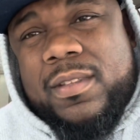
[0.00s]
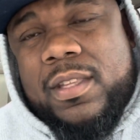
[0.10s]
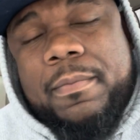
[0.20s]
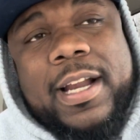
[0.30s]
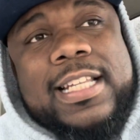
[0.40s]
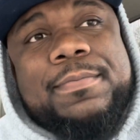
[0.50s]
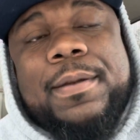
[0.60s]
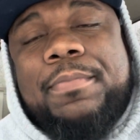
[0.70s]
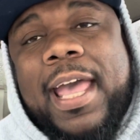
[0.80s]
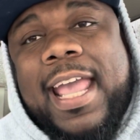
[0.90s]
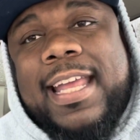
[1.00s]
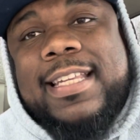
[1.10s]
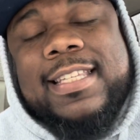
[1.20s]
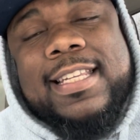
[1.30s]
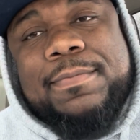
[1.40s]
The money's been paid.
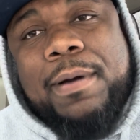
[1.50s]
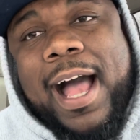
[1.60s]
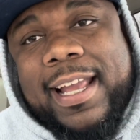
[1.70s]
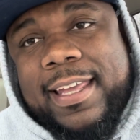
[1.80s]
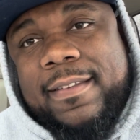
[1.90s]
It's in his pocket.